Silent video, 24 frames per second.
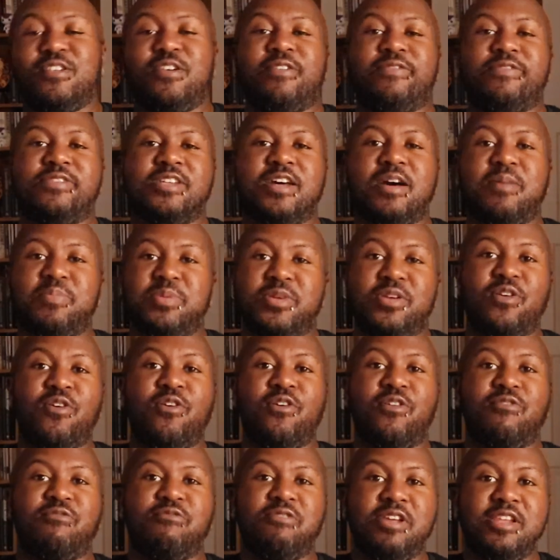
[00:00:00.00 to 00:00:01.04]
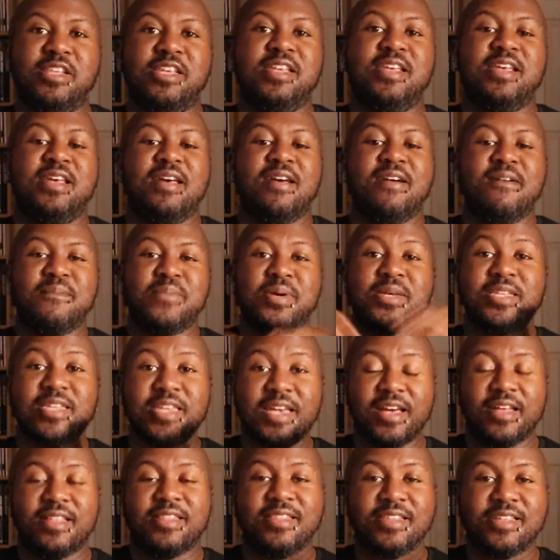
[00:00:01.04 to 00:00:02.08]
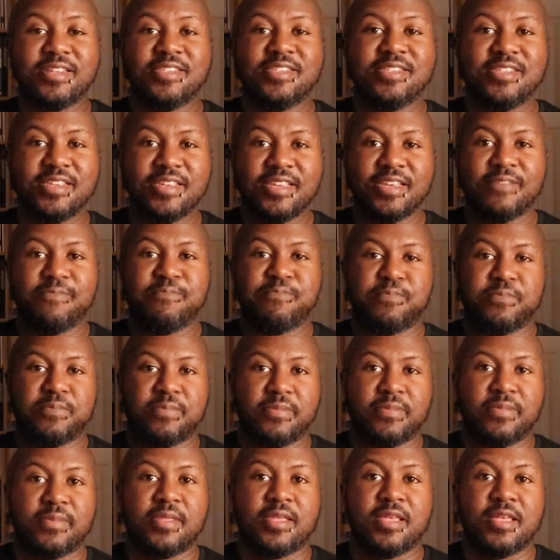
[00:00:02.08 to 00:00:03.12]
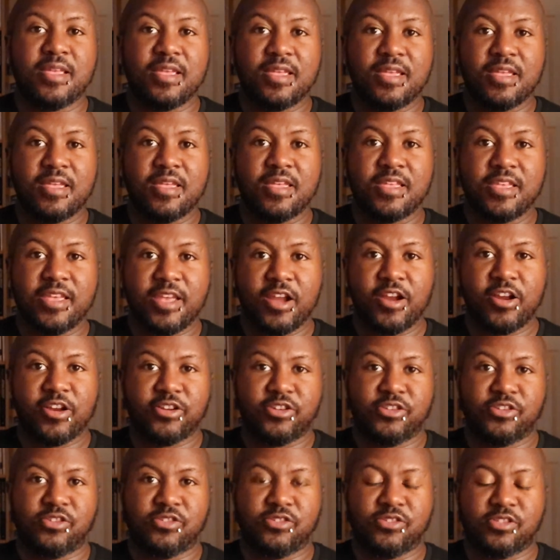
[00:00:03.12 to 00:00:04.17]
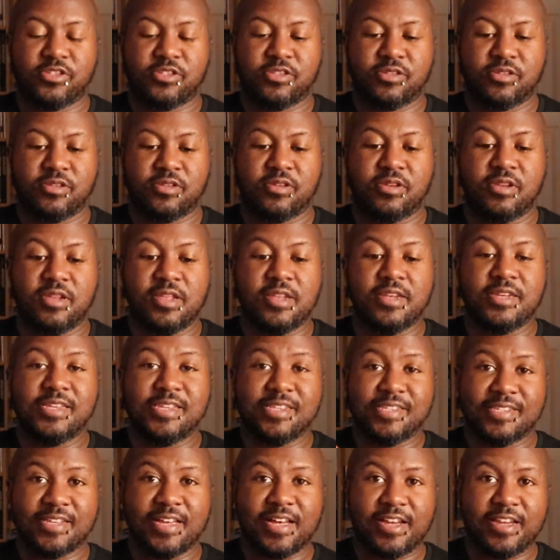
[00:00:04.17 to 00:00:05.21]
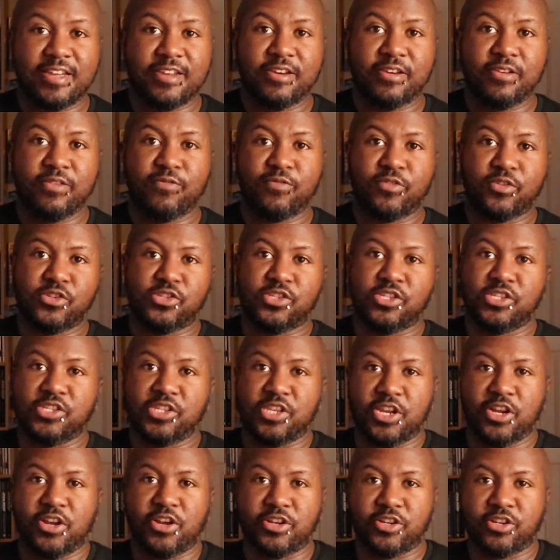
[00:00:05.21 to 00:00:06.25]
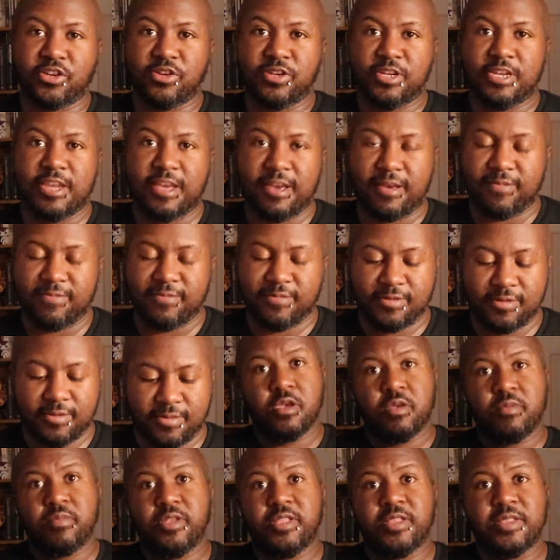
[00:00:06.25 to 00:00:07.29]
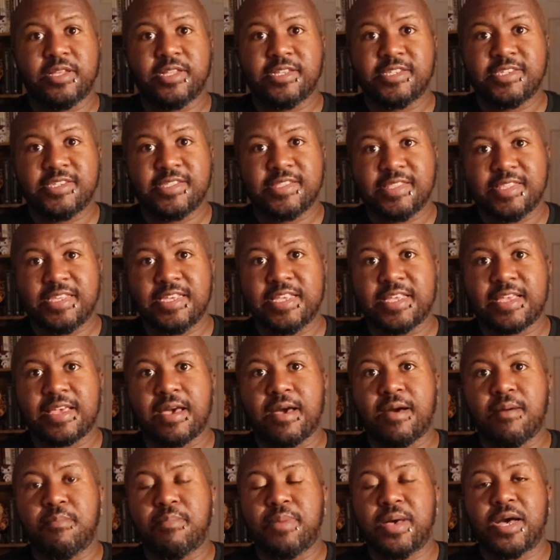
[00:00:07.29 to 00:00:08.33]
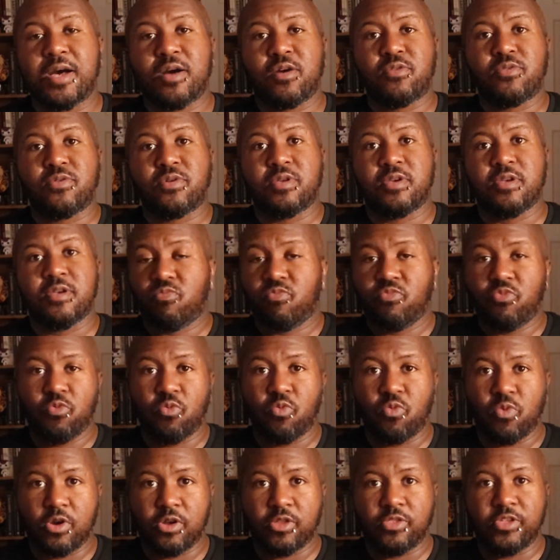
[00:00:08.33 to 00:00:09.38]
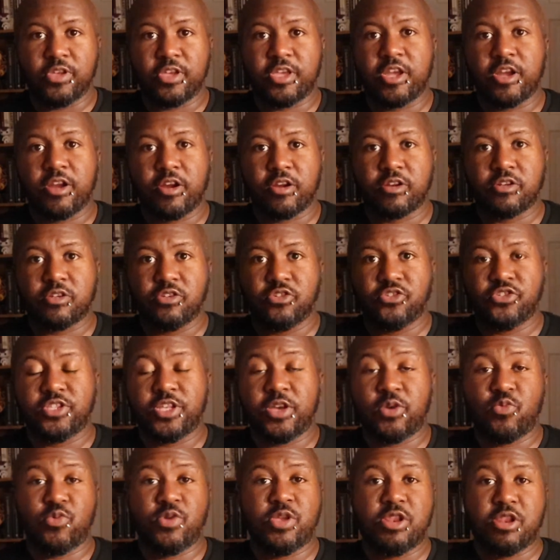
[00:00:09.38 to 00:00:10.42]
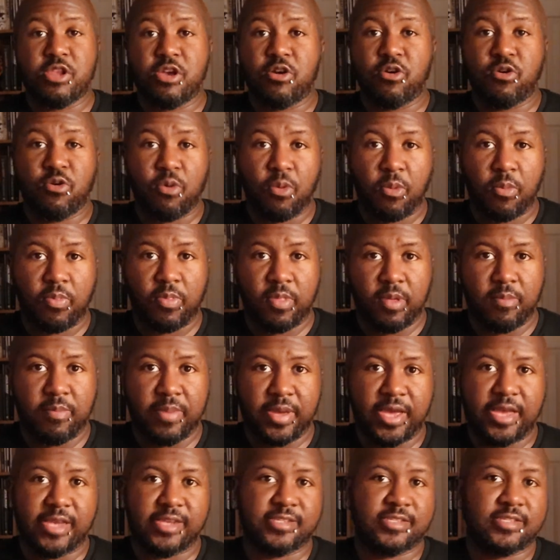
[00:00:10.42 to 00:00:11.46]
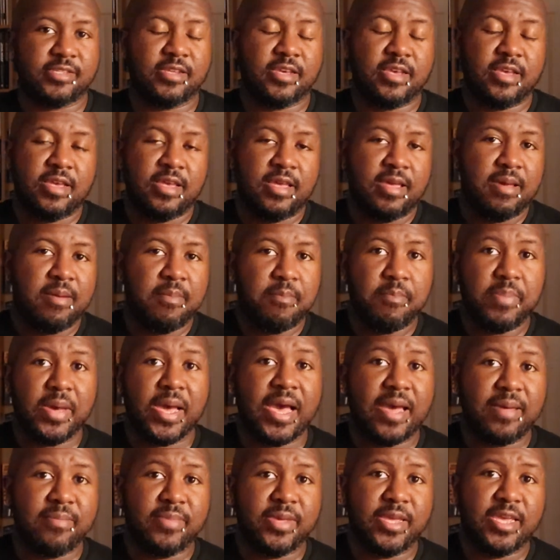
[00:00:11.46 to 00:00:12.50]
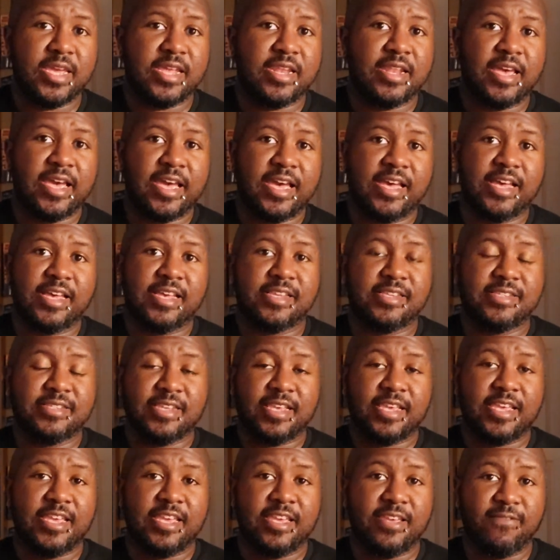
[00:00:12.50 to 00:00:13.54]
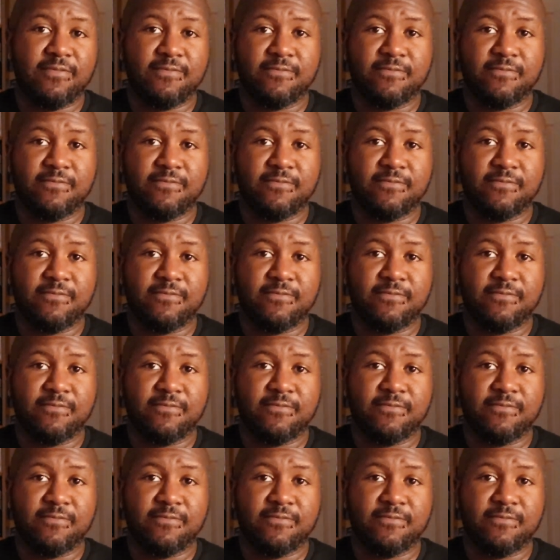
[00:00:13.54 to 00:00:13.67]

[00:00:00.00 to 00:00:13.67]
off topic already. But yeah, let's dig in. Characters. Design versus character depth. I mean, let's think about the characters that we know the best. Batman has a